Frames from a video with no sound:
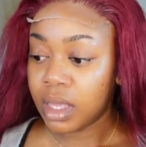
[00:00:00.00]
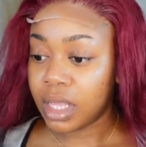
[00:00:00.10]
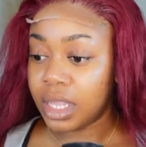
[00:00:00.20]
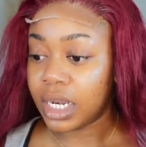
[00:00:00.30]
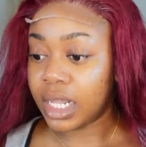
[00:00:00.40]

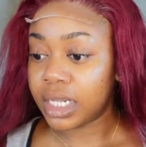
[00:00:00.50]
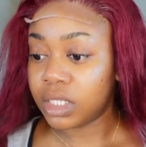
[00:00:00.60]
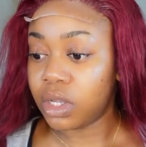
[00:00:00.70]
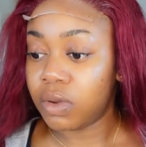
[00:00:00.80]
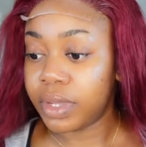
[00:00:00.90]
And then I like
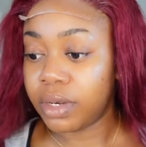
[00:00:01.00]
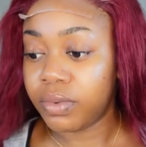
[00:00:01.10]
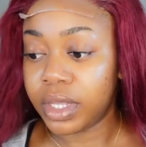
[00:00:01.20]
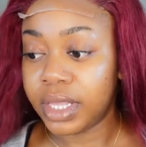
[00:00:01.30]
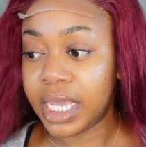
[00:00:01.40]
to go
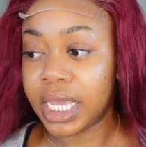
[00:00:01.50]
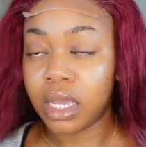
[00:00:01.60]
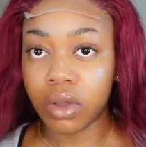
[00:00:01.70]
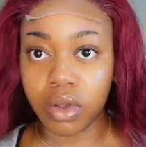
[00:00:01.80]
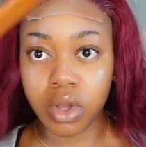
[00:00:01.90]
in with a